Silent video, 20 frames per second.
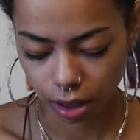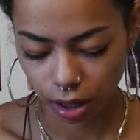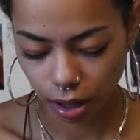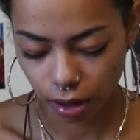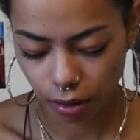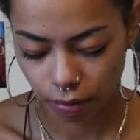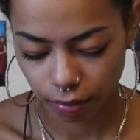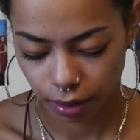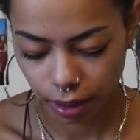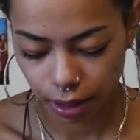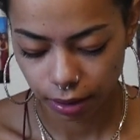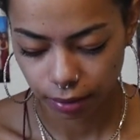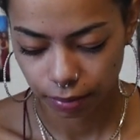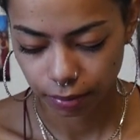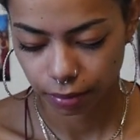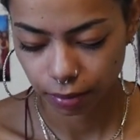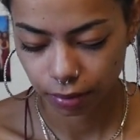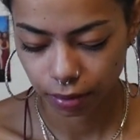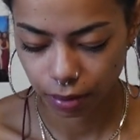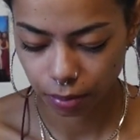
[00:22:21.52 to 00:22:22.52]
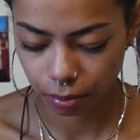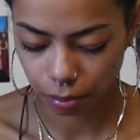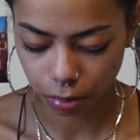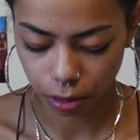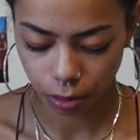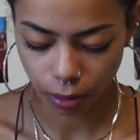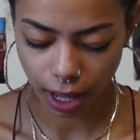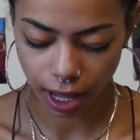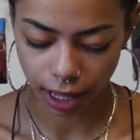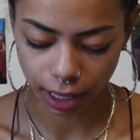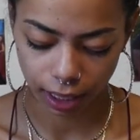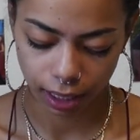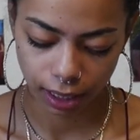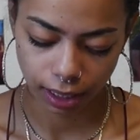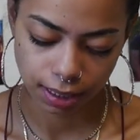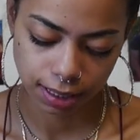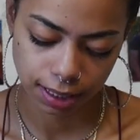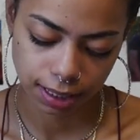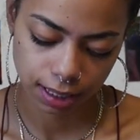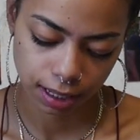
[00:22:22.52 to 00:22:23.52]
Alright. Blue
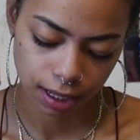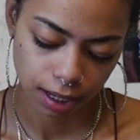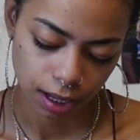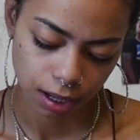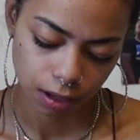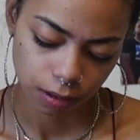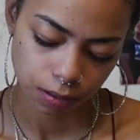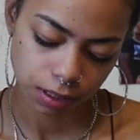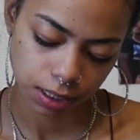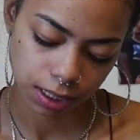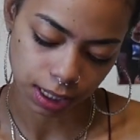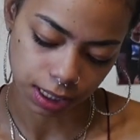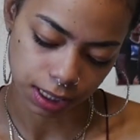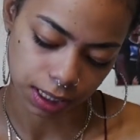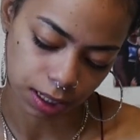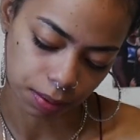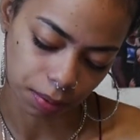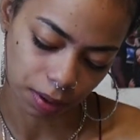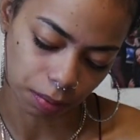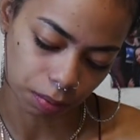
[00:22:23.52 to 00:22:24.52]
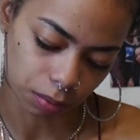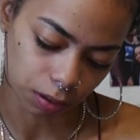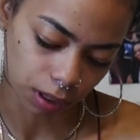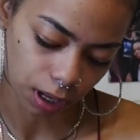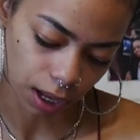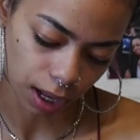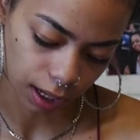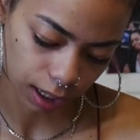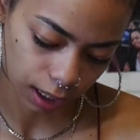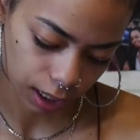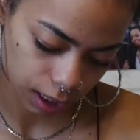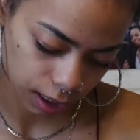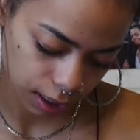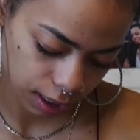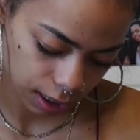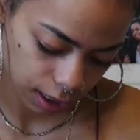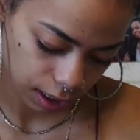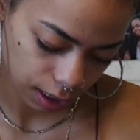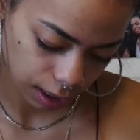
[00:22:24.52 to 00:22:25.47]
agates. What's sexy about blue agates?